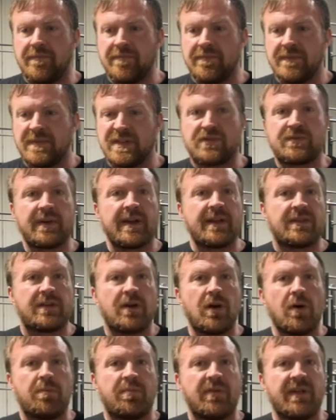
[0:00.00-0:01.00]
strength
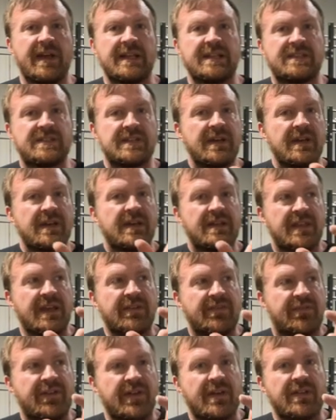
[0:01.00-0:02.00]
coat plates, they
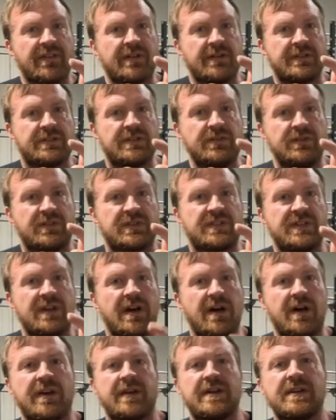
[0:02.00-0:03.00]
fit a little too
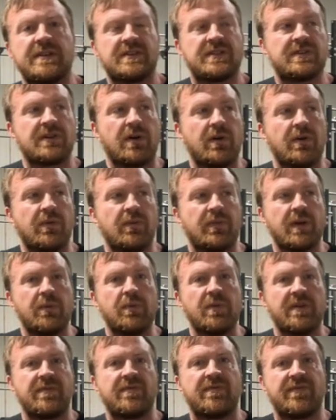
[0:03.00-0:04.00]
snug, so they
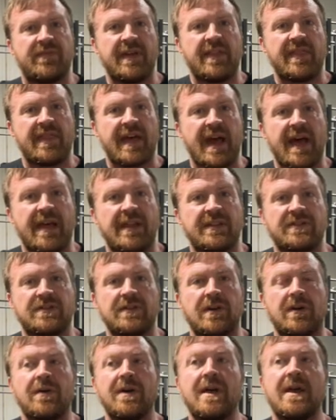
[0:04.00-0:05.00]
wouldn't fit that.
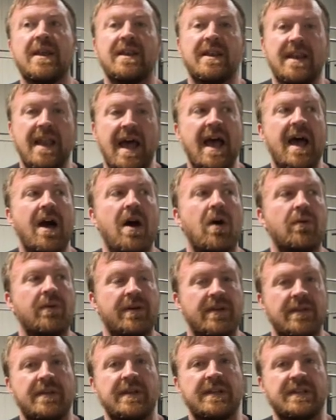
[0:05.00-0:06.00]
So
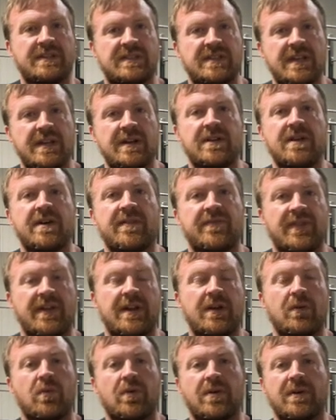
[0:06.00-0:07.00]
now it's thin enough that
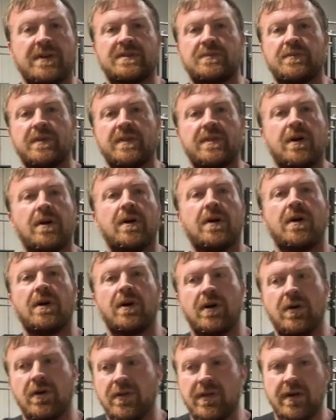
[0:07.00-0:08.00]
it works with all